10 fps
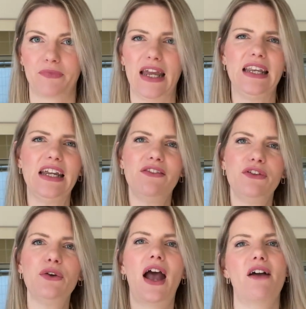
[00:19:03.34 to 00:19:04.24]
And if
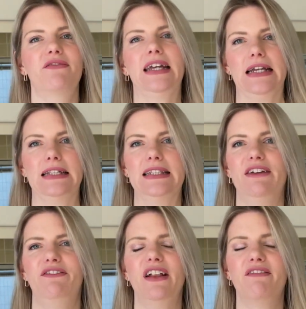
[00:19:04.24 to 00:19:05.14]
you have kids
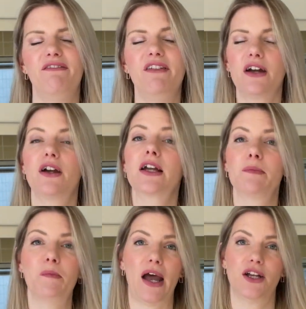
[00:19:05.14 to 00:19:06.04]
that feel very
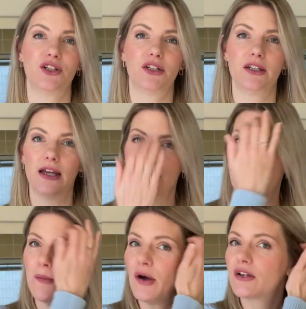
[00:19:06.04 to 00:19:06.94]
compassionate
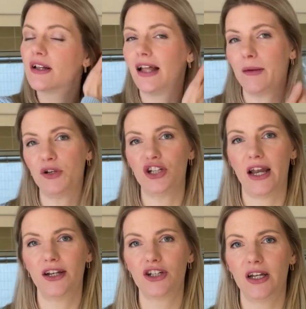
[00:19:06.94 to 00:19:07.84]
about climate
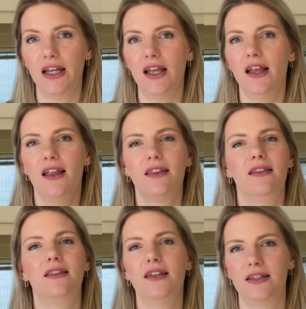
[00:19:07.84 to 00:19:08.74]
change,
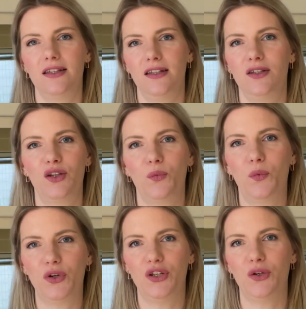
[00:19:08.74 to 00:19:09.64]
this is
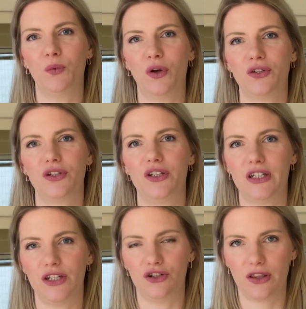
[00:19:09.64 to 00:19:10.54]
what you want to
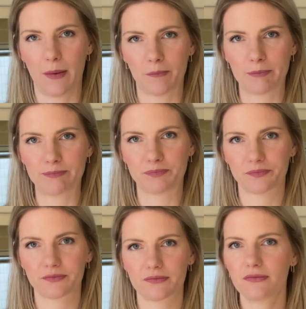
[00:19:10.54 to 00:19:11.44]
teach them.
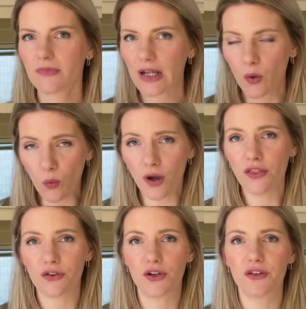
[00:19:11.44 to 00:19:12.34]

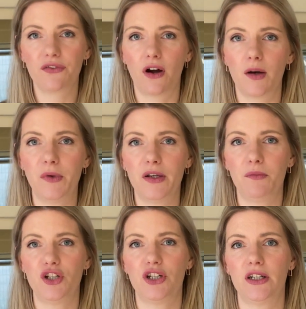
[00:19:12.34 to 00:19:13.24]
1/3 of carbon
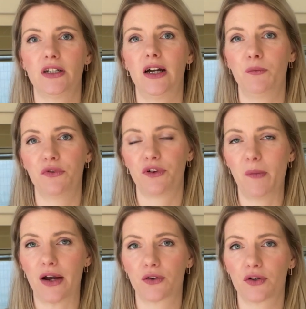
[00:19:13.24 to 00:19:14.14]
emission comes from
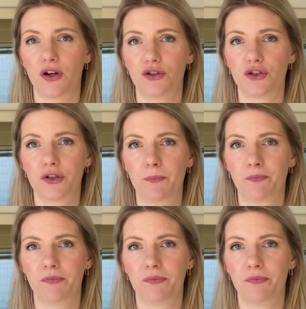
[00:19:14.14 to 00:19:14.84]
agriculture,